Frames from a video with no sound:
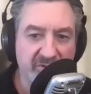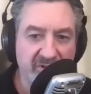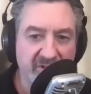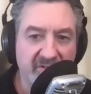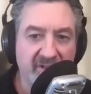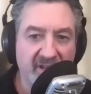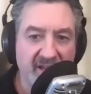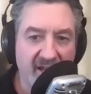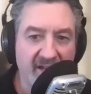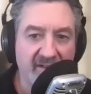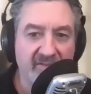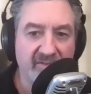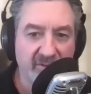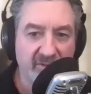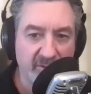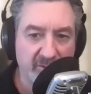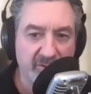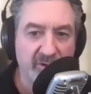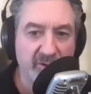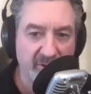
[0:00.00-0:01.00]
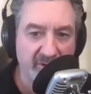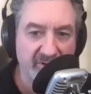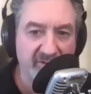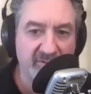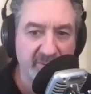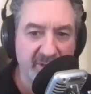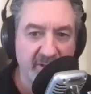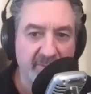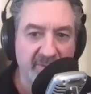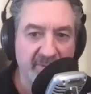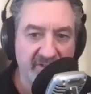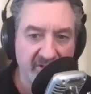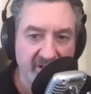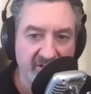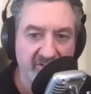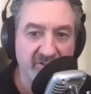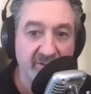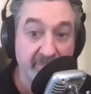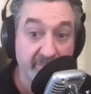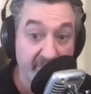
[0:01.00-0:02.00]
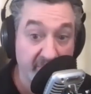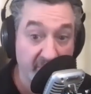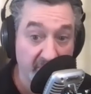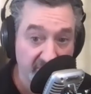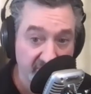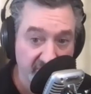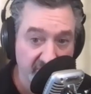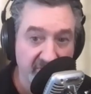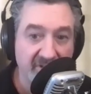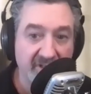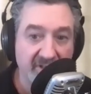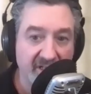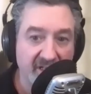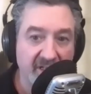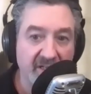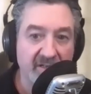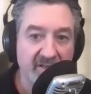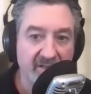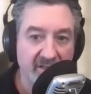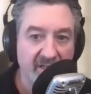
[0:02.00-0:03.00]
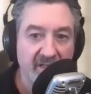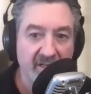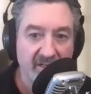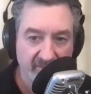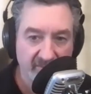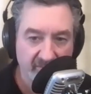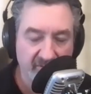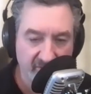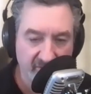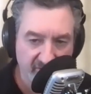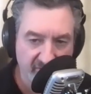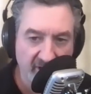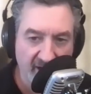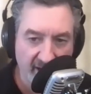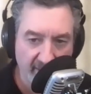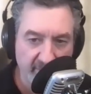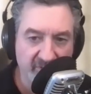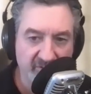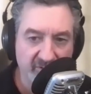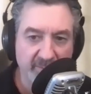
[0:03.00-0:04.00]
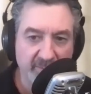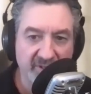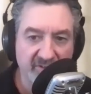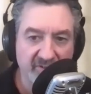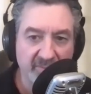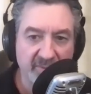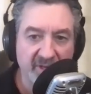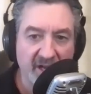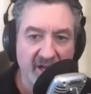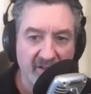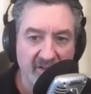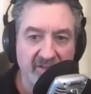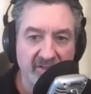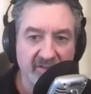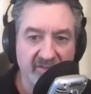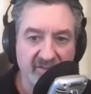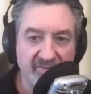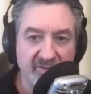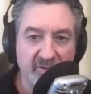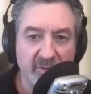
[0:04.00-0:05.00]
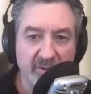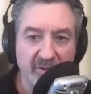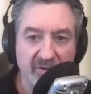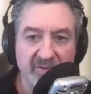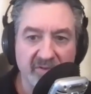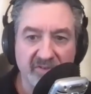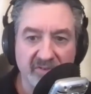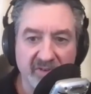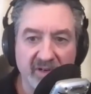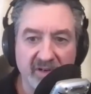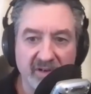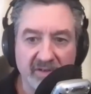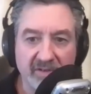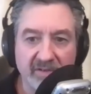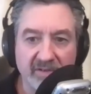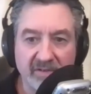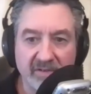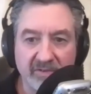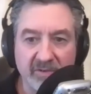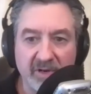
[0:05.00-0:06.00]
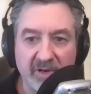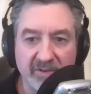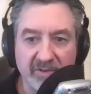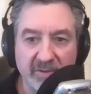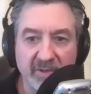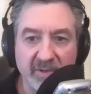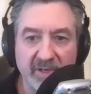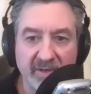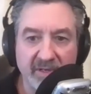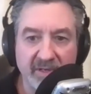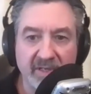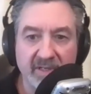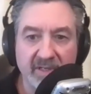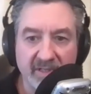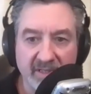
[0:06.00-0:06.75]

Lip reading: in that through your experimentation personally, and so I'm assuming some colleagues of yours there in the Toronto area.